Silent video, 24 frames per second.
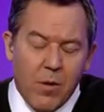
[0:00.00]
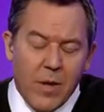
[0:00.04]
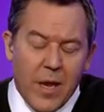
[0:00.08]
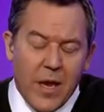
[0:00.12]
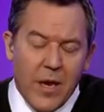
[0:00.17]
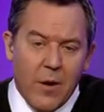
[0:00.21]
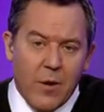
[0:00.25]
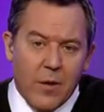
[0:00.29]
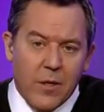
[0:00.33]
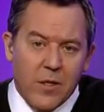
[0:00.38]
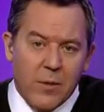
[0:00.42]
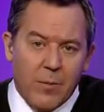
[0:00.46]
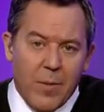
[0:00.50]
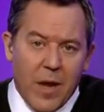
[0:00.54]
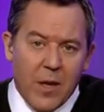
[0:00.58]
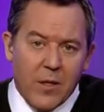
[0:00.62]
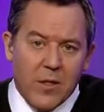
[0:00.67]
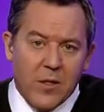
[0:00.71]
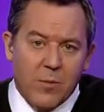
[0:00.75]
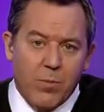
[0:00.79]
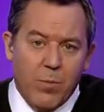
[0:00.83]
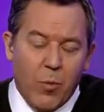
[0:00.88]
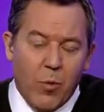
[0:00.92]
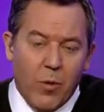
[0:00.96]
I hear it's
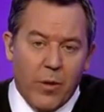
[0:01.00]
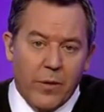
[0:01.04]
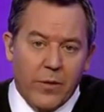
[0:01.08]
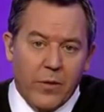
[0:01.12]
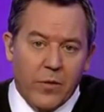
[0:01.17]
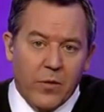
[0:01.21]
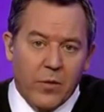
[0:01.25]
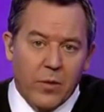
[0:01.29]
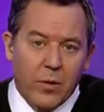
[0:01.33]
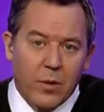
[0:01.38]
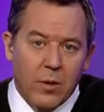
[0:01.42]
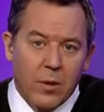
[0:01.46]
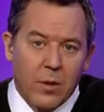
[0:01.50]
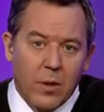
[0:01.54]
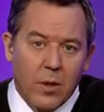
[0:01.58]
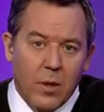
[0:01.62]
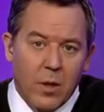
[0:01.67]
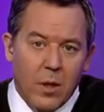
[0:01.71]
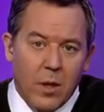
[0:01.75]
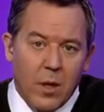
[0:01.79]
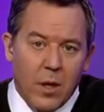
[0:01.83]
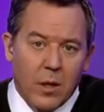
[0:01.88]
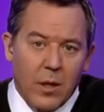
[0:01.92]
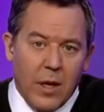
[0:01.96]
about sports.
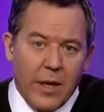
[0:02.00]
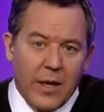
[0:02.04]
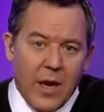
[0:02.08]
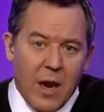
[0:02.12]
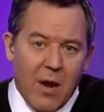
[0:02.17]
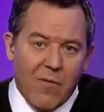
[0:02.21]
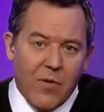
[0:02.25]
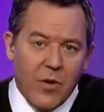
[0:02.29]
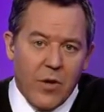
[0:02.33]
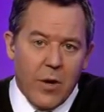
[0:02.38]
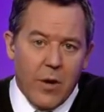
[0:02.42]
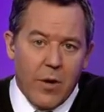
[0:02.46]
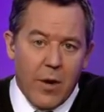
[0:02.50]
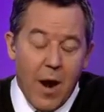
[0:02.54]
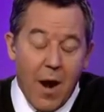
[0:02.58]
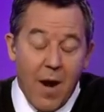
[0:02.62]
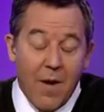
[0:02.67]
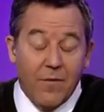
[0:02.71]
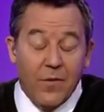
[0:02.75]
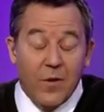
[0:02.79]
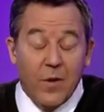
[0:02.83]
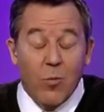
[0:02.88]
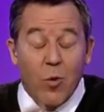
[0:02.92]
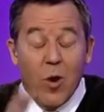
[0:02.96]
Like every year,
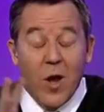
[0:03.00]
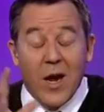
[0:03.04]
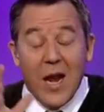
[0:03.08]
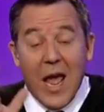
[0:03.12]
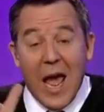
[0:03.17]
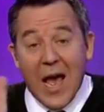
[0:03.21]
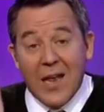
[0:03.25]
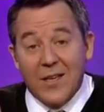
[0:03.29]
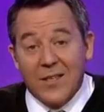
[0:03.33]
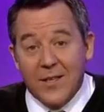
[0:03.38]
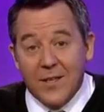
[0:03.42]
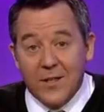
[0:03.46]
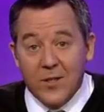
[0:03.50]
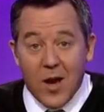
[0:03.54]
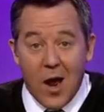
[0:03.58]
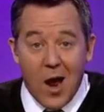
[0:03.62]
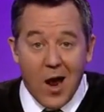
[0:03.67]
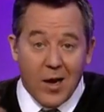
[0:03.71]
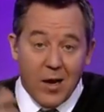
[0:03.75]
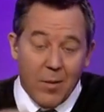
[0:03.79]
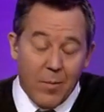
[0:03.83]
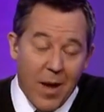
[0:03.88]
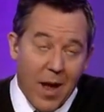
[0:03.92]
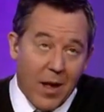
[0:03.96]
everyone has to
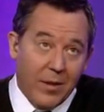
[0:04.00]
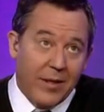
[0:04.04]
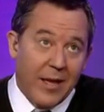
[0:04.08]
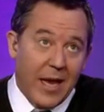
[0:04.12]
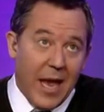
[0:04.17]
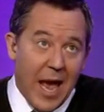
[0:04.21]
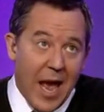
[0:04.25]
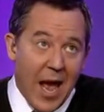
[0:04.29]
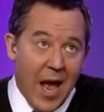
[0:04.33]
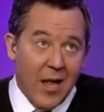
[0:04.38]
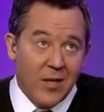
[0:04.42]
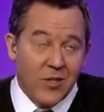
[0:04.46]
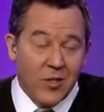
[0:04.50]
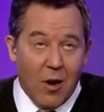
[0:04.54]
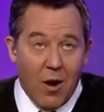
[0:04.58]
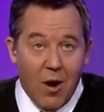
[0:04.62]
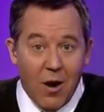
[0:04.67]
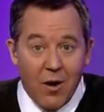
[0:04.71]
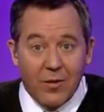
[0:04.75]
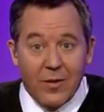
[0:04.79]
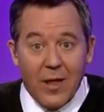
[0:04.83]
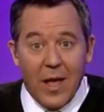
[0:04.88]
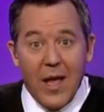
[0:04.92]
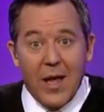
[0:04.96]
talk about the ads.
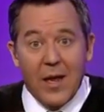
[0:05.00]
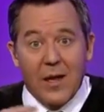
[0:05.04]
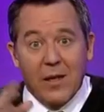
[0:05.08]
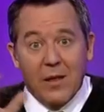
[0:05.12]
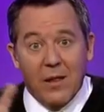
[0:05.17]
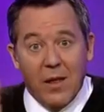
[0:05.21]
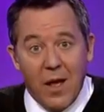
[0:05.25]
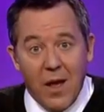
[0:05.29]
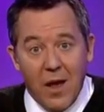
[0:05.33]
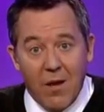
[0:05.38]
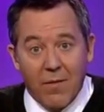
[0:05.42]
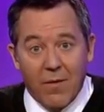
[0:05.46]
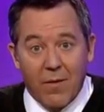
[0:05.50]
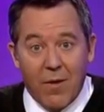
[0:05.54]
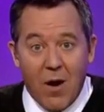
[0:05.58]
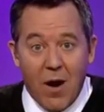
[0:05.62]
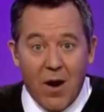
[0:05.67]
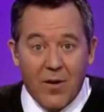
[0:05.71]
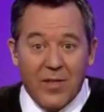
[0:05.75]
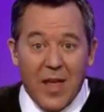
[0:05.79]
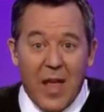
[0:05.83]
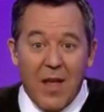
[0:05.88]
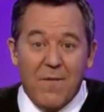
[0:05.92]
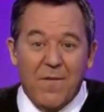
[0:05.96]
Aren't they clever?
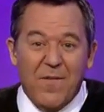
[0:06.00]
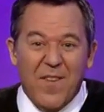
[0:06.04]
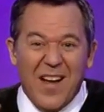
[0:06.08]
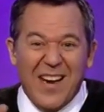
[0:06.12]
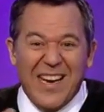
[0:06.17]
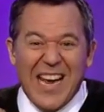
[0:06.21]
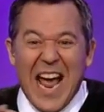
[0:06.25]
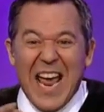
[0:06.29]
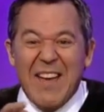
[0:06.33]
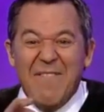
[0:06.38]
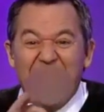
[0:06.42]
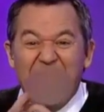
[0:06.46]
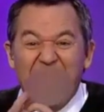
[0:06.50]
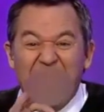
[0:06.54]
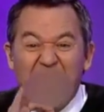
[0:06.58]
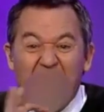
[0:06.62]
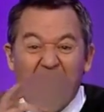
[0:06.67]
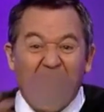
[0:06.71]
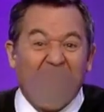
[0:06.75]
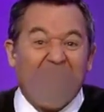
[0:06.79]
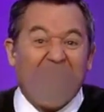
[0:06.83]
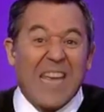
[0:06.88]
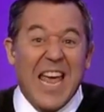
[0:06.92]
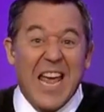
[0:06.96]
Aren't they funny? I
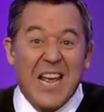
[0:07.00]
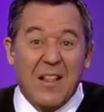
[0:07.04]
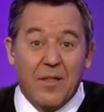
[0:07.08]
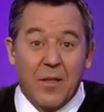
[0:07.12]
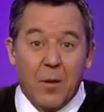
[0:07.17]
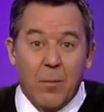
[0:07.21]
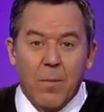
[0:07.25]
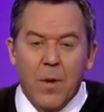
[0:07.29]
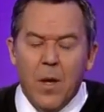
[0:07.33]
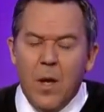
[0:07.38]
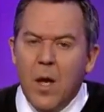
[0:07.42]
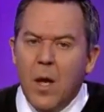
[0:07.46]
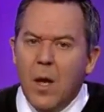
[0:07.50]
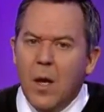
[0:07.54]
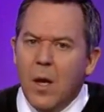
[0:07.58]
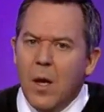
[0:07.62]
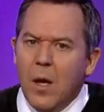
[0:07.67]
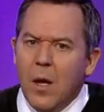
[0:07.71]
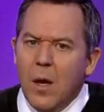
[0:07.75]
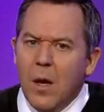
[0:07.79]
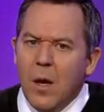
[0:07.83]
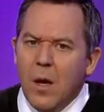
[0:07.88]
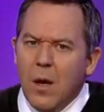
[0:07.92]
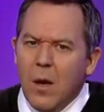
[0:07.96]
hate them.
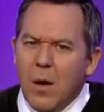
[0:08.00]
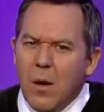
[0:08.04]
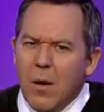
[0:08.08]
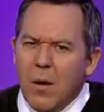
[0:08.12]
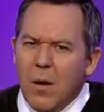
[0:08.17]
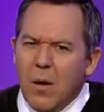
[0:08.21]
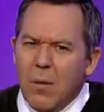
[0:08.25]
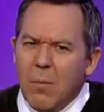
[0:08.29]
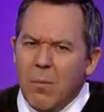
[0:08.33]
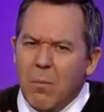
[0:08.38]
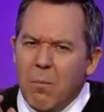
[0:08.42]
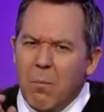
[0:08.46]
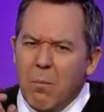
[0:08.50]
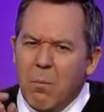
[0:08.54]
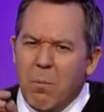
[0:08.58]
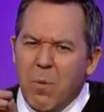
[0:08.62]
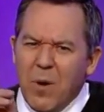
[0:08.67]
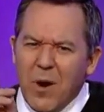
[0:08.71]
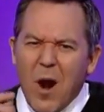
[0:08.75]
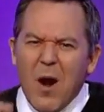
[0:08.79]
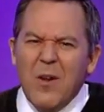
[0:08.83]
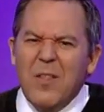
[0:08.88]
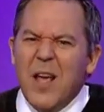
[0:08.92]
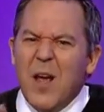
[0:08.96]

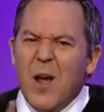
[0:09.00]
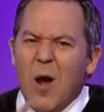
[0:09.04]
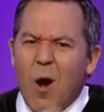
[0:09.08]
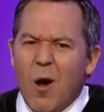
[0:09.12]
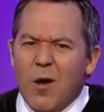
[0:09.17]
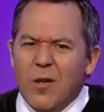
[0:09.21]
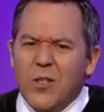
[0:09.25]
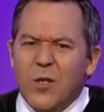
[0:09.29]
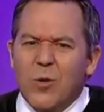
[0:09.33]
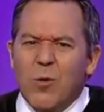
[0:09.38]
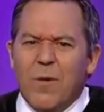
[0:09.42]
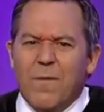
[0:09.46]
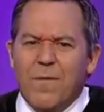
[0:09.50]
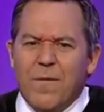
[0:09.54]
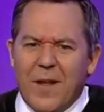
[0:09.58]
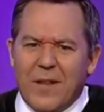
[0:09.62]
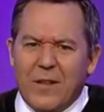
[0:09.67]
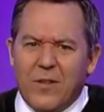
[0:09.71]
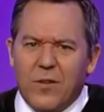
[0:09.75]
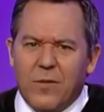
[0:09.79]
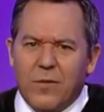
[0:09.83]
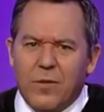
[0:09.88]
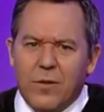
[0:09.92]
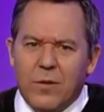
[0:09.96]
But aren't they also
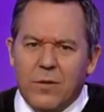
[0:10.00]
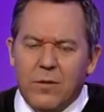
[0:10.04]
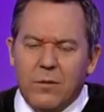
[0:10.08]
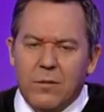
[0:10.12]
offensive?